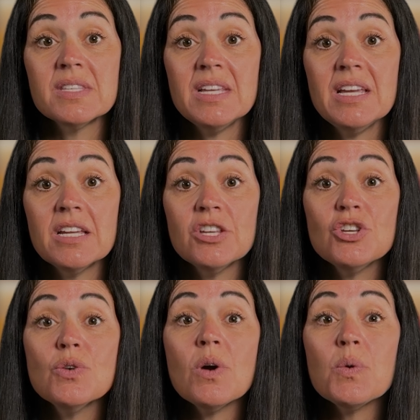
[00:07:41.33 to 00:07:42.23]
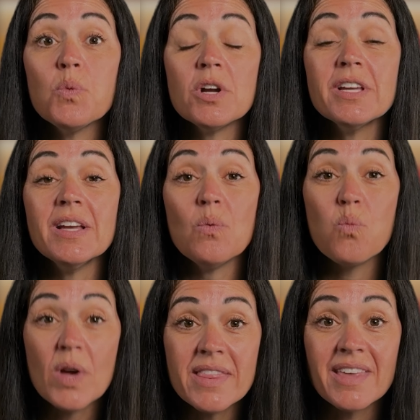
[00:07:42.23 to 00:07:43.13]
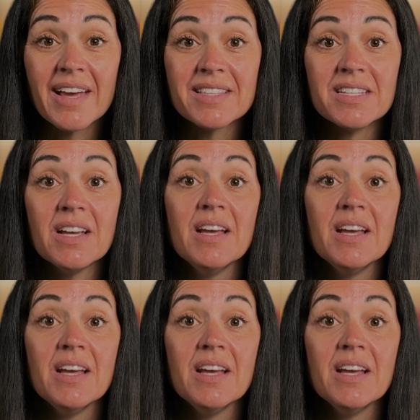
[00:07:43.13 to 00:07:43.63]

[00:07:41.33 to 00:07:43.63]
need. You are working with it.